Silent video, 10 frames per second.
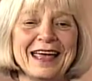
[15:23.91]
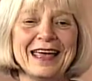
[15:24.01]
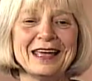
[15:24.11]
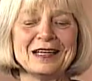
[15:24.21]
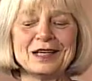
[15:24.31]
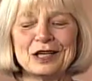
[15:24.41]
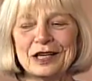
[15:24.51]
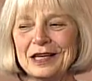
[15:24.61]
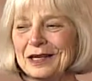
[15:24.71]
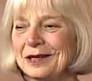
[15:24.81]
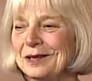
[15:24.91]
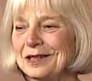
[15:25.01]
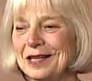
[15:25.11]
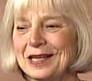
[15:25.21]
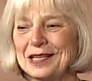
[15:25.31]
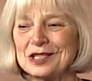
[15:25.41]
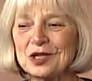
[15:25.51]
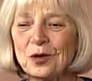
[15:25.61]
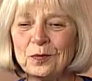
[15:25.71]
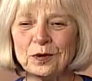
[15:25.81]
And it's
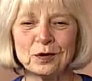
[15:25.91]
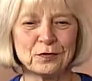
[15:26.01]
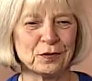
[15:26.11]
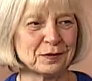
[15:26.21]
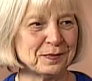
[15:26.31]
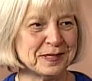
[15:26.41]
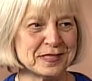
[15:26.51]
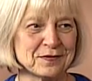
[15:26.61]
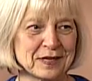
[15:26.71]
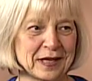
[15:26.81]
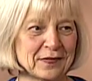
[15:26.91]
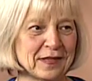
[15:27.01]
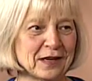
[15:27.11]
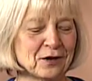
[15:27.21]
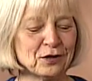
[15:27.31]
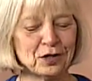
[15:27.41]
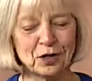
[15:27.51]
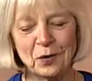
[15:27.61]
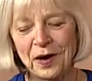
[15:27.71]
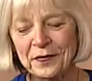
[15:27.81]
so beautiful and peaceful out there, and you
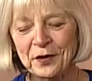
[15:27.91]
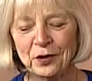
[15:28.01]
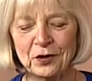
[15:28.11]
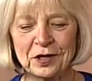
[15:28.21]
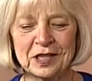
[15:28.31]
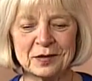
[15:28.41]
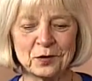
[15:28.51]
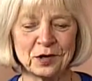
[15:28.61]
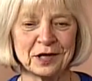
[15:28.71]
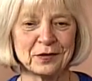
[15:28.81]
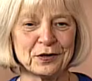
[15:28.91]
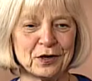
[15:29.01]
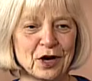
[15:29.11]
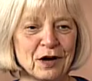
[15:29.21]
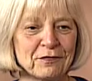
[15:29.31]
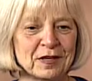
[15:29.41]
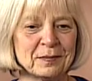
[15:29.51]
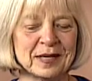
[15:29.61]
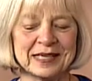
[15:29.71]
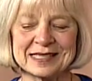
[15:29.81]
go out there early in the morning with your coffee,
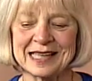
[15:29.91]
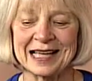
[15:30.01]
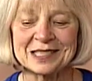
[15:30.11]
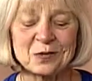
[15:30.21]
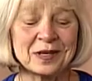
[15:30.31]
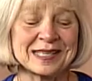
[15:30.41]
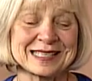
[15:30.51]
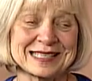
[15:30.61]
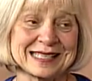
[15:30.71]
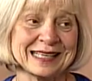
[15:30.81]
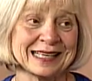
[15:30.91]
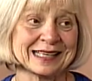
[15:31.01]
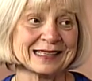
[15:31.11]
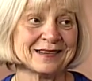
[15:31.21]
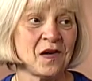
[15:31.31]
but that's when it's slick.